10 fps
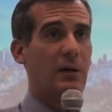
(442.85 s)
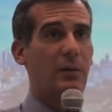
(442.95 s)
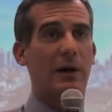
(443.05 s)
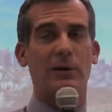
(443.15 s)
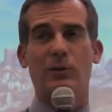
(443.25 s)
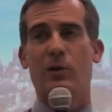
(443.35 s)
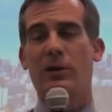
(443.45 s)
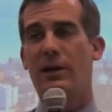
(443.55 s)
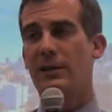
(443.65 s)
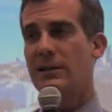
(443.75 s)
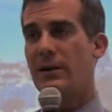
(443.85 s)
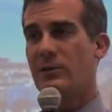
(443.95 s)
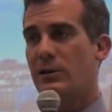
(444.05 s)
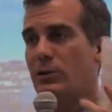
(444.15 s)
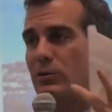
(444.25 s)
When I was sworn in, I said I
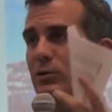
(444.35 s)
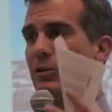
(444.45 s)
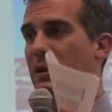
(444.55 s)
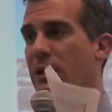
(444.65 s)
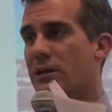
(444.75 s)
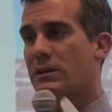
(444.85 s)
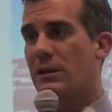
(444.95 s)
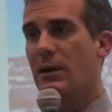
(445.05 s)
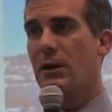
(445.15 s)
was going to do two things.